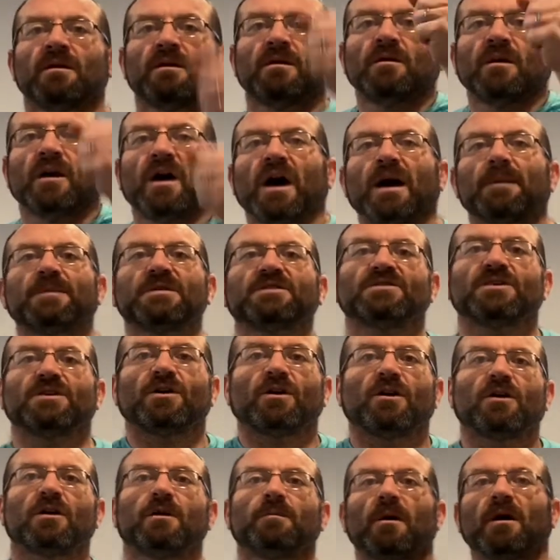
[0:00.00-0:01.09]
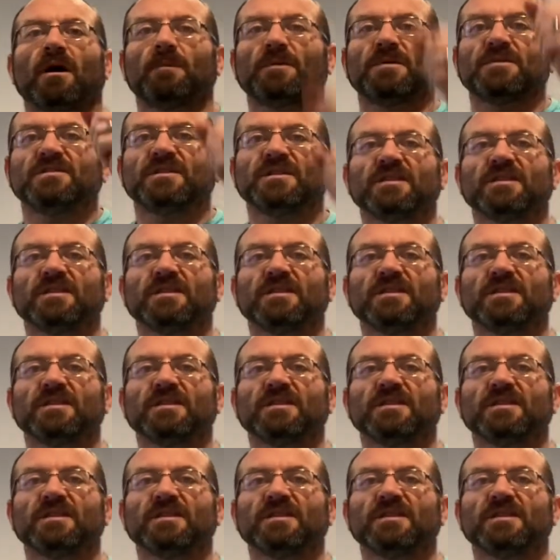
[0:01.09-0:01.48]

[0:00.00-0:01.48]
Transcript: Opposite arm, opposite